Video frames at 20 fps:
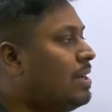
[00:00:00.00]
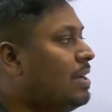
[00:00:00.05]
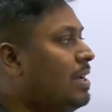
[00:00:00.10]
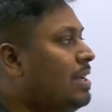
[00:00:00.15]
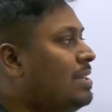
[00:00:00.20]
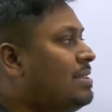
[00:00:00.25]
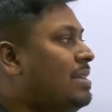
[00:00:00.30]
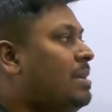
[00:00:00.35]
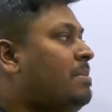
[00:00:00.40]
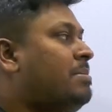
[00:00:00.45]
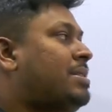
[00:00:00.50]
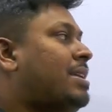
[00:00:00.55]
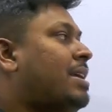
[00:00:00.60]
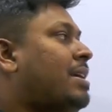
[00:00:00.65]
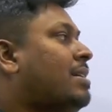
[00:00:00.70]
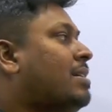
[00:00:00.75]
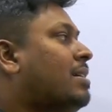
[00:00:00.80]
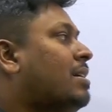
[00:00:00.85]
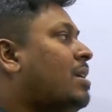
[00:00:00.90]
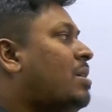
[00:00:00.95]
It seems
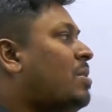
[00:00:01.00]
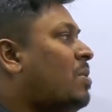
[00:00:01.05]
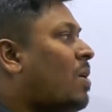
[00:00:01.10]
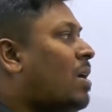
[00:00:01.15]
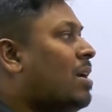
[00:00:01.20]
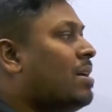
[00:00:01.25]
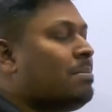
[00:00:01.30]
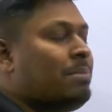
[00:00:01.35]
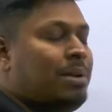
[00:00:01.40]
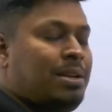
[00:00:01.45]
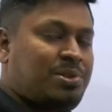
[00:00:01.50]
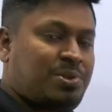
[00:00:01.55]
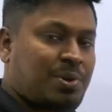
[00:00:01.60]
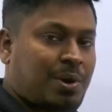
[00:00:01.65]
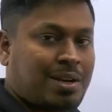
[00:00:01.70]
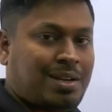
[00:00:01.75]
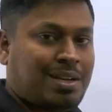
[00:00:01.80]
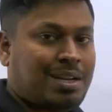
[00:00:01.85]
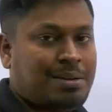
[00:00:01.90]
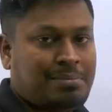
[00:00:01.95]
like a normal
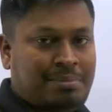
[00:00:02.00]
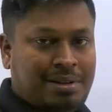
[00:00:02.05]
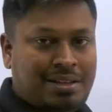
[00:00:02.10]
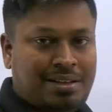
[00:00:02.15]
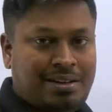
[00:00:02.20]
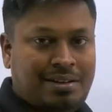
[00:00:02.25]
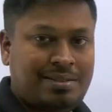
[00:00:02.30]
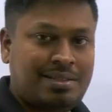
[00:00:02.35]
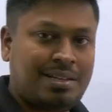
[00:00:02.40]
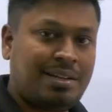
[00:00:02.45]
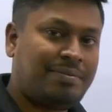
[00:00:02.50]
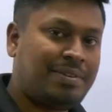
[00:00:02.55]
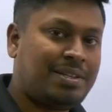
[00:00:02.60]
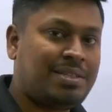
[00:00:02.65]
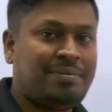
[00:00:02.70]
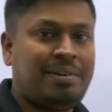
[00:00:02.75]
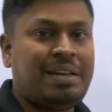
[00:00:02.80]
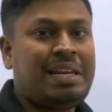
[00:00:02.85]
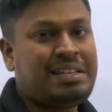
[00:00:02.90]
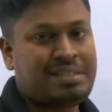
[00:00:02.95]
shortcut method itself,
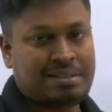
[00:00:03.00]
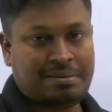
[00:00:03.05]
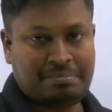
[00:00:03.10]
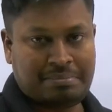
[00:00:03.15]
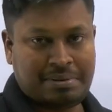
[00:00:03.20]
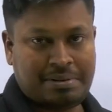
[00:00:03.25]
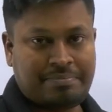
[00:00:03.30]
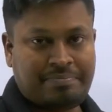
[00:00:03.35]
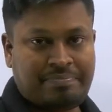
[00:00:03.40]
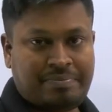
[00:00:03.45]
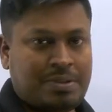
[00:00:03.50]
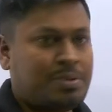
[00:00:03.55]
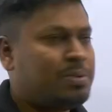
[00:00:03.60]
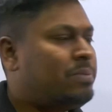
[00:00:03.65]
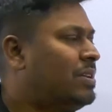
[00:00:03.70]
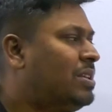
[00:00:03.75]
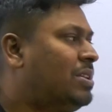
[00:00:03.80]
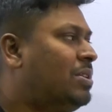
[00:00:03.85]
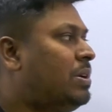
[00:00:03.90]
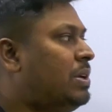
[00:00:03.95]
it's very simple.
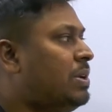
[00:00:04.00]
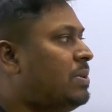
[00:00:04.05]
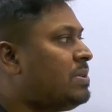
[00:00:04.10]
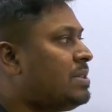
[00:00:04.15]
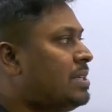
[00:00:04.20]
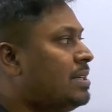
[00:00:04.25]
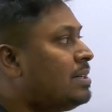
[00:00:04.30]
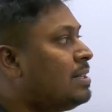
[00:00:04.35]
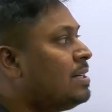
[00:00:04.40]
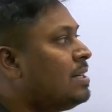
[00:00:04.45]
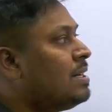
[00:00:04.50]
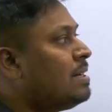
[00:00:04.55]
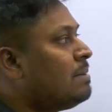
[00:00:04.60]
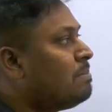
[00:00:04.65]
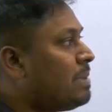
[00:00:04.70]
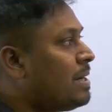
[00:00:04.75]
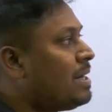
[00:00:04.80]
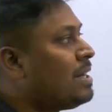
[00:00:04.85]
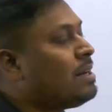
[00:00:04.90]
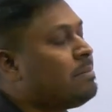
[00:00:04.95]
Without using
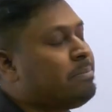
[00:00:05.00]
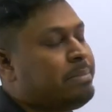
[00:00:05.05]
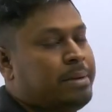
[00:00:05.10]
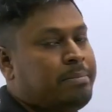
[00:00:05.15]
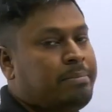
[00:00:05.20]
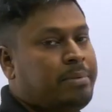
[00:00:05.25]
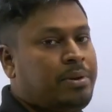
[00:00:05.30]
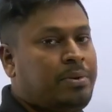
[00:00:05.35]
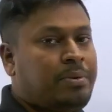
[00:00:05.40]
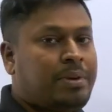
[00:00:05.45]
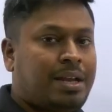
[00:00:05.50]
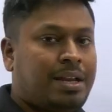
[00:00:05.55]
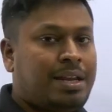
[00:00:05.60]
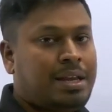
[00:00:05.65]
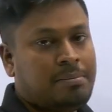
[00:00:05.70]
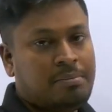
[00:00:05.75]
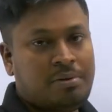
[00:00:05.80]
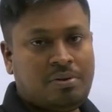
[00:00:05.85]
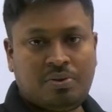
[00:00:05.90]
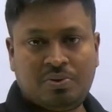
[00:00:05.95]
pen and paper, you can
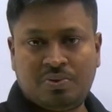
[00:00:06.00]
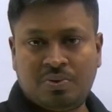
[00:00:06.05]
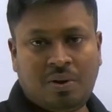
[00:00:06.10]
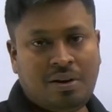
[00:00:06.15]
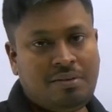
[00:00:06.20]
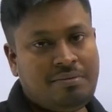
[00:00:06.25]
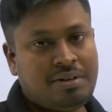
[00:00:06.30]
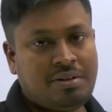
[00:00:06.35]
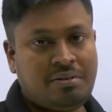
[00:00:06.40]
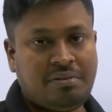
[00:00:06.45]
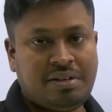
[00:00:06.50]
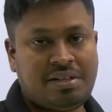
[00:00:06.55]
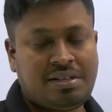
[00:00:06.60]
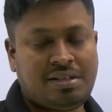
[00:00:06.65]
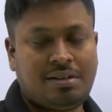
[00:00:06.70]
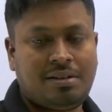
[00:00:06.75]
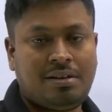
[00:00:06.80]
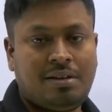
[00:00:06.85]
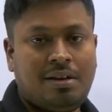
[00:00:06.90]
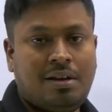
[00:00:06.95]
able to solve it
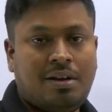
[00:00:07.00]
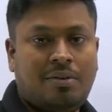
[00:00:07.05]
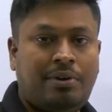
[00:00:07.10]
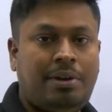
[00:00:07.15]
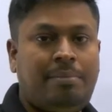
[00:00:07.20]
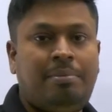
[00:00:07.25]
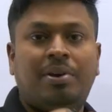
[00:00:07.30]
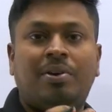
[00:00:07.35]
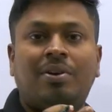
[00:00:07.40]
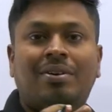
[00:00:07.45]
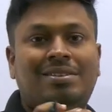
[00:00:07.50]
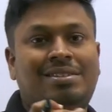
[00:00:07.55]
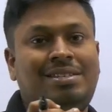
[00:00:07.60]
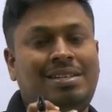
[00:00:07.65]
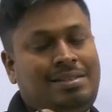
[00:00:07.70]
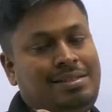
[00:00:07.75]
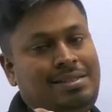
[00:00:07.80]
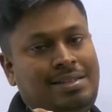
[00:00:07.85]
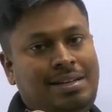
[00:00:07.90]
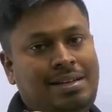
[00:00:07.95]
question. Why? Because
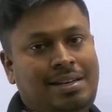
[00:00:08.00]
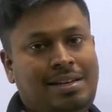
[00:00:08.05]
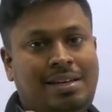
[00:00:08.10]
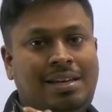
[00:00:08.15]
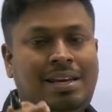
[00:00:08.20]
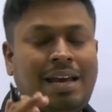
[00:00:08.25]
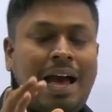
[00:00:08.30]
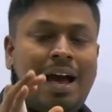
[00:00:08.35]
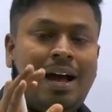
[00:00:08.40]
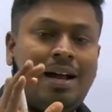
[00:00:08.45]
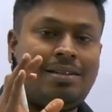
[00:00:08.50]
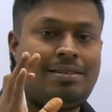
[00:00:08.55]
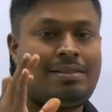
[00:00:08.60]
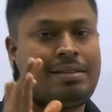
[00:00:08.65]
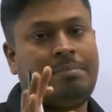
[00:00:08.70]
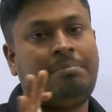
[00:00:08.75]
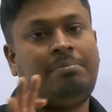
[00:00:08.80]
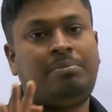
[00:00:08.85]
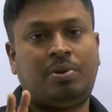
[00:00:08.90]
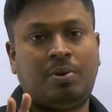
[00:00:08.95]
just see, he had
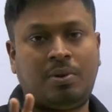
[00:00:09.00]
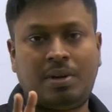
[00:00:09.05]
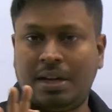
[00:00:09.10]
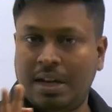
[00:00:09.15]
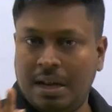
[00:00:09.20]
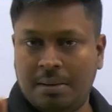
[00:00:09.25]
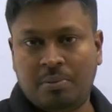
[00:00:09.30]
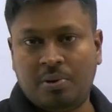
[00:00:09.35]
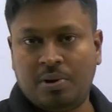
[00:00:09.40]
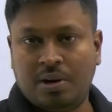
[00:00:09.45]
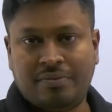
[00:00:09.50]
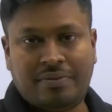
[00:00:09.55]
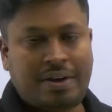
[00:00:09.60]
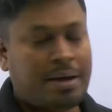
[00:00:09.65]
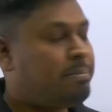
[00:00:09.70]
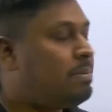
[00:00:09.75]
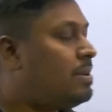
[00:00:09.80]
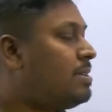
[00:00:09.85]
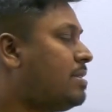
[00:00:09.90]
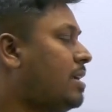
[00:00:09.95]
some total amount of
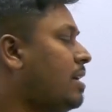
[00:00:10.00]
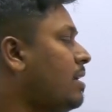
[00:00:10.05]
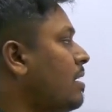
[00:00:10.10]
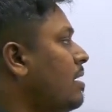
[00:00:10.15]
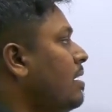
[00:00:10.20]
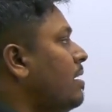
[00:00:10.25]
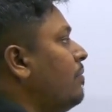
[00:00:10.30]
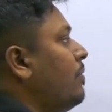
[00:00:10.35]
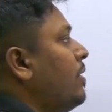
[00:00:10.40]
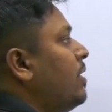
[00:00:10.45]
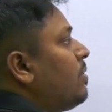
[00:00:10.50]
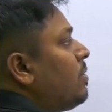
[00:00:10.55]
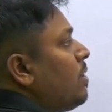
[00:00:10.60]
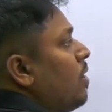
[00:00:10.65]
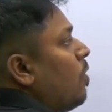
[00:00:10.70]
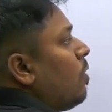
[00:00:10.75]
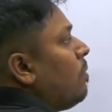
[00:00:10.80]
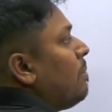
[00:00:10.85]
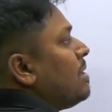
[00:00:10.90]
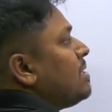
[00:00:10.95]
apples, right? We don't know
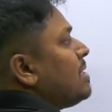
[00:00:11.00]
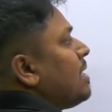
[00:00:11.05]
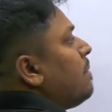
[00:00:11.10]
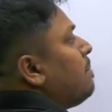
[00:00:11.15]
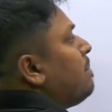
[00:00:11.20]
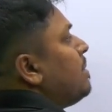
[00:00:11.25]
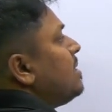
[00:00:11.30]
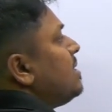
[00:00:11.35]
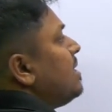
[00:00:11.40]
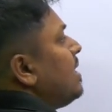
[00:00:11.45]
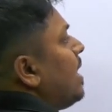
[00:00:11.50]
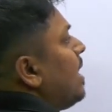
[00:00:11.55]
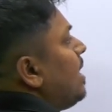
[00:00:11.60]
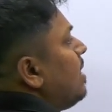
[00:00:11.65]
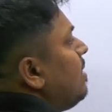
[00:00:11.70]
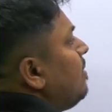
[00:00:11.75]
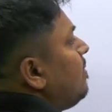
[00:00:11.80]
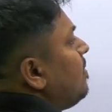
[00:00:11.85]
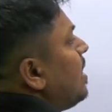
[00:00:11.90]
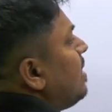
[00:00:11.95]
how much apples he
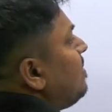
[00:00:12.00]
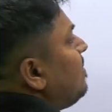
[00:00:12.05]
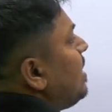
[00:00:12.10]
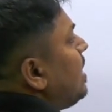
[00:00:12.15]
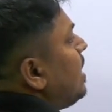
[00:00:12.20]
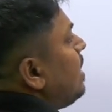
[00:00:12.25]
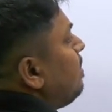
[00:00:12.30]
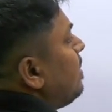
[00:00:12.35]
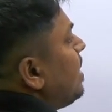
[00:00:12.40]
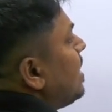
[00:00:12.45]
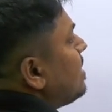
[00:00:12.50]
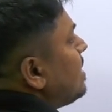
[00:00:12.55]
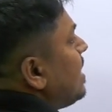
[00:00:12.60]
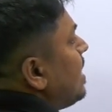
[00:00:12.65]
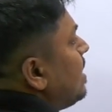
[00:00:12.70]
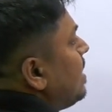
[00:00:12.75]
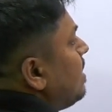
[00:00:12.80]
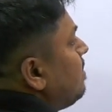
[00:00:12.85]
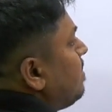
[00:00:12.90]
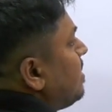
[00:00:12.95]
had. Let me keep it as
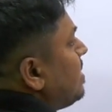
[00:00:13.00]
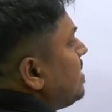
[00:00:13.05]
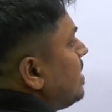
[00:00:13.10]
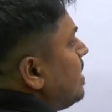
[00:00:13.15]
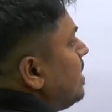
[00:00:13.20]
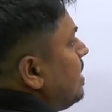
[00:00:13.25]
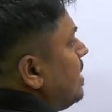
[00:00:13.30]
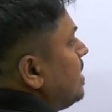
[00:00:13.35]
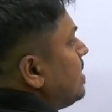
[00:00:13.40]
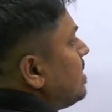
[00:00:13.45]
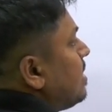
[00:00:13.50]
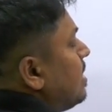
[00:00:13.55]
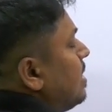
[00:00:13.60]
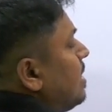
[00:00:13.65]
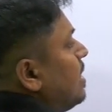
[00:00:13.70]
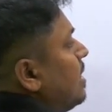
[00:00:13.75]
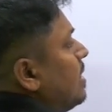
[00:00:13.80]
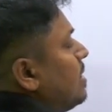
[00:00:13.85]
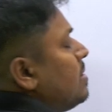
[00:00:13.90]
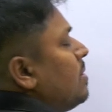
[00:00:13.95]
100%.
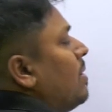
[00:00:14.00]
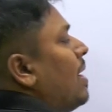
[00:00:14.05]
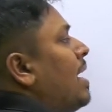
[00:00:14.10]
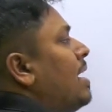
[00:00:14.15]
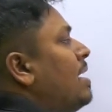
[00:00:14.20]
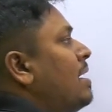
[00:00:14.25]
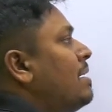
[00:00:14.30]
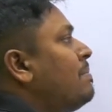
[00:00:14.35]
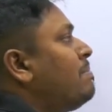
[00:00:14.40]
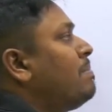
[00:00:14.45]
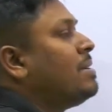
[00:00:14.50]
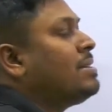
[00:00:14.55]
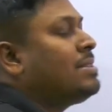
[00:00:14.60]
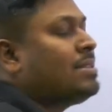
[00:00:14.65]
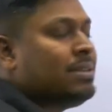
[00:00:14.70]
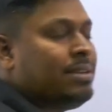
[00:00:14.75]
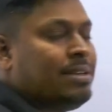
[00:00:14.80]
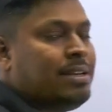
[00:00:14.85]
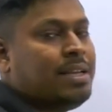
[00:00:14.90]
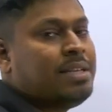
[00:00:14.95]
So
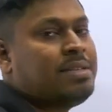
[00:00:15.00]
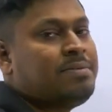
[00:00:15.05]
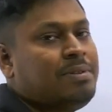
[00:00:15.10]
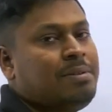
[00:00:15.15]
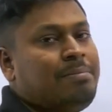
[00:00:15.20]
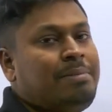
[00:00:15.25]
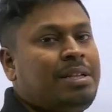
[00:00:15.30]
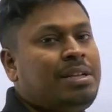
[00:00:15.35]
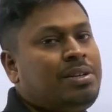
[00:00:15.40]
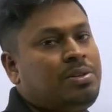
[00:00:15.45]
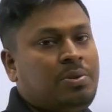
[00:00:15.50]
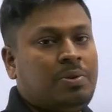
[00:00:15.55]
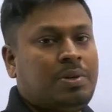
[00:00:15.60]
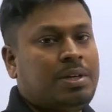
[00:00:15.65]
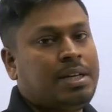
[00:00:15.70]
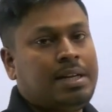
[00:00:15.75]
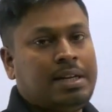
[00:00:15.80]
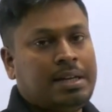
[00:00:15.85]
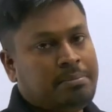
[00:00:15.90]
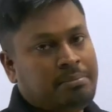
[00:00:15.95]
100% will be the
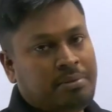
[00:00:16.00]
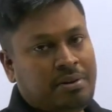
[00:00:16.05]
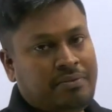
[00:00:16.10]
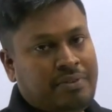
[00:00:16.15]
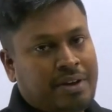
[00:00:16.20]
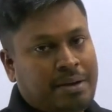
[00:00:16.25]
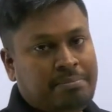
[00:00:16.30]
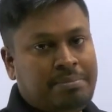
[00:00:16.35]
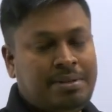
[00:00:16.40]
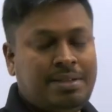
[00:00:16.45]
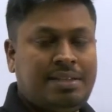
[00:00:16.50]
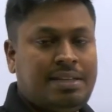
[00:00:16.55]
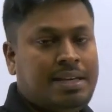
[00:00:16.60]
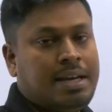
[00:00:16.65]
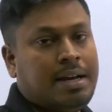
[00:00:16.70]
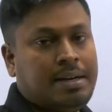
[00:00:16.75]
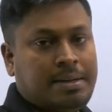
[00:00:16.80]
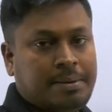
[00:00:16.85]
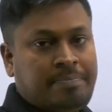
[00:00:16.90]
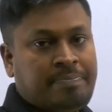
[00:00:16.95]
total number of apples he
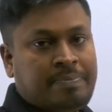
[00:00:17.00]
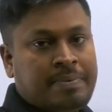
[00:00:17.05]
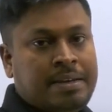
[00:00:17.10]
had.